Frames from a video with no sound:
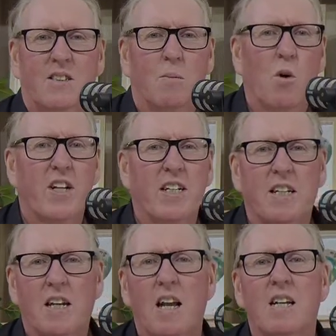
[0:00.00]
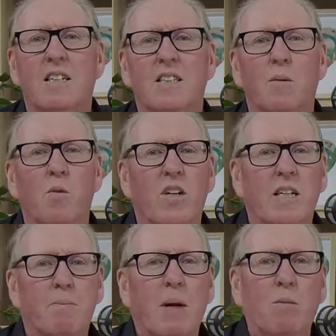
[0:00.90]
Good morning. Good
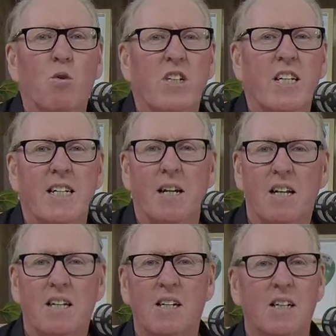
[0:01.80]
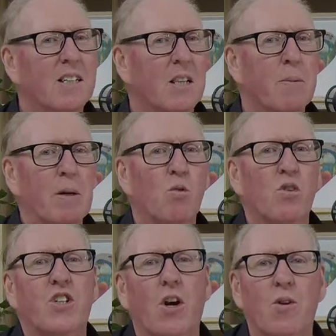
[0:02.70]
morning. Pete Ward here. The Pete
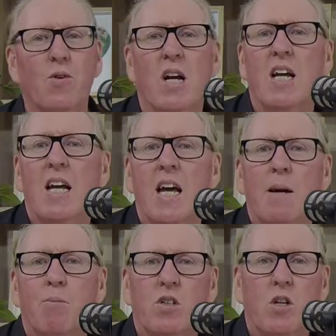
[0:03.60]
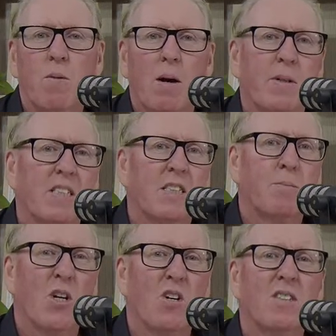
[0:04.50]
Ward Show, brought to you by
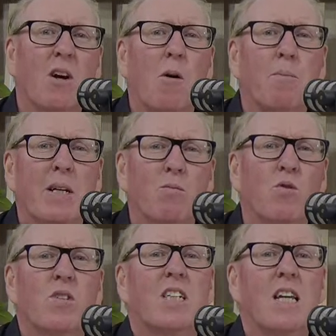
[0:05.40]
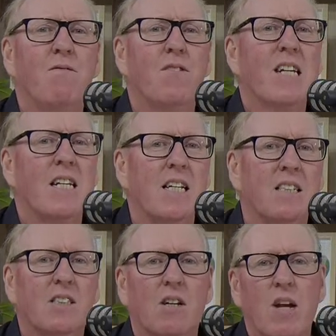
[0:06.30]
Business and Beyond on Pete Ward
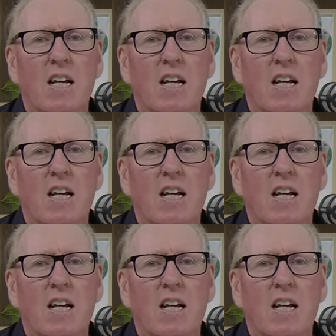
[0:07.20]
TV. So